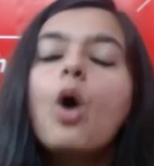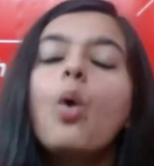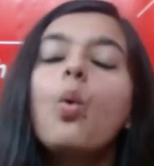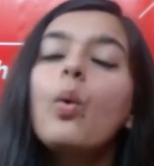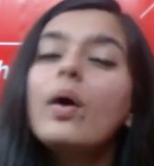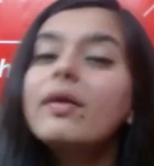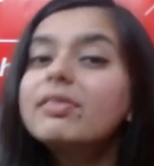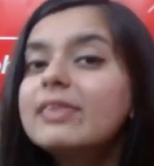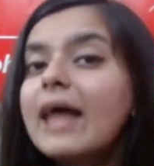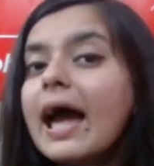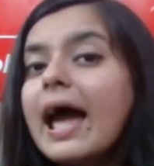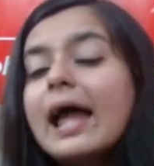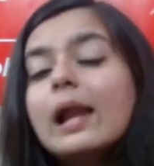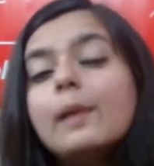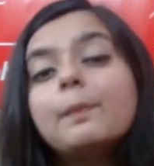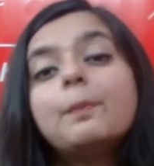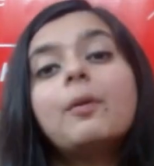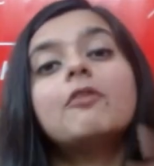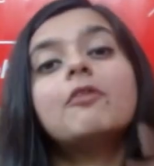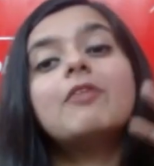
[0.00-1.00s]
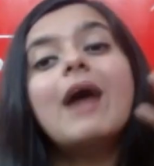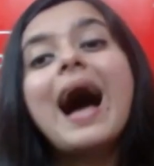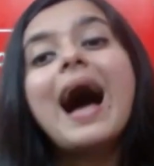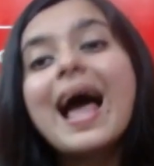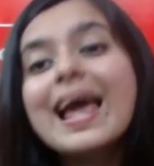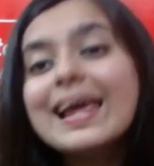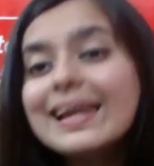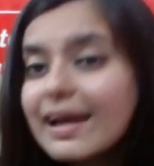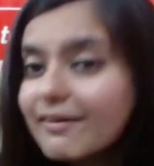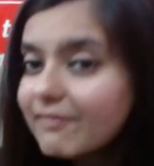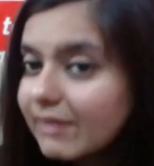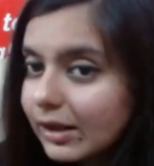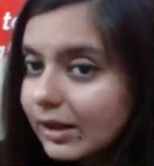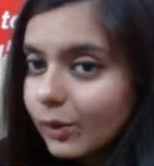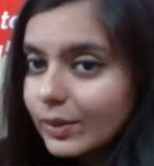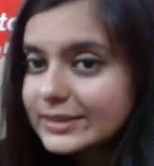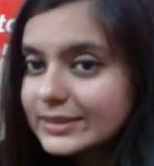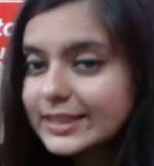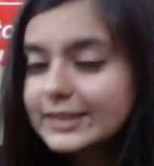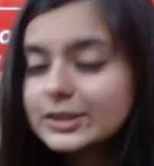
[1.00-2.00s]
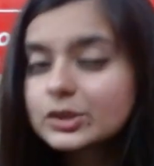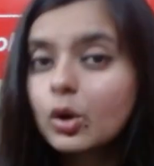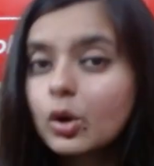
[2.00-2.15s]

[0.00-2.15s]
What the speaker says: with the help of high level quizzes.